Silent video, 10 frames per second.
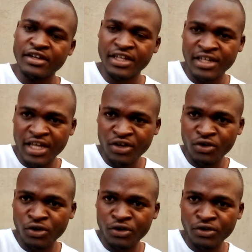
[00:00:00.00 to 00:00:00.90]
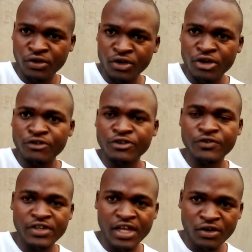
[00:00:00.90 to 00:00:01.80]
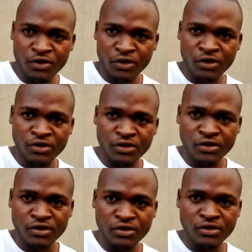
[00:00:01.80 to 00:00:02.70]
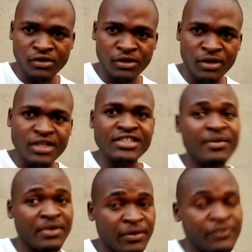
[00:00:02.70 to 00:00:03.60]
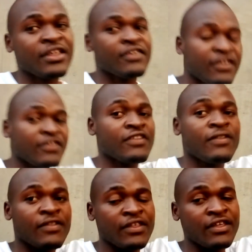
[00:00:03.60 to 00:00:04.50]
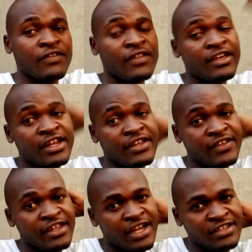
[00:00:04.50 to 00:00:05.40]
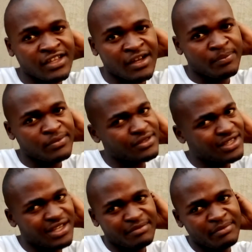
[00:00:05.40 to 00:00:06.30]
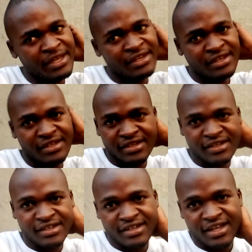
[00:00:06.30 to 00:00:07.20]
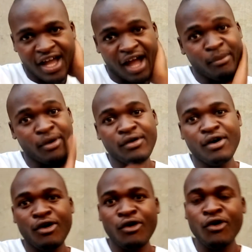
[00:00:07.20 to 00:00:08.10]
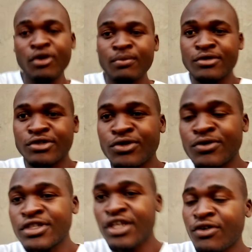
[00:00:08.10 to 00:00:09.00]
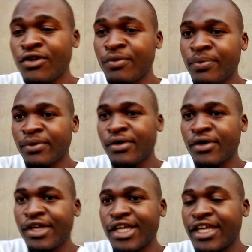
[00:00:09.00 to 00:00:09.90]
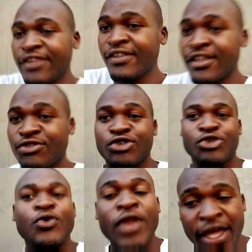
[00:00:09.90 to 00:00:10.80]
10 are gone, 50 are gone. Sometimes they rise up, man. I'm almost losing hope in this. Should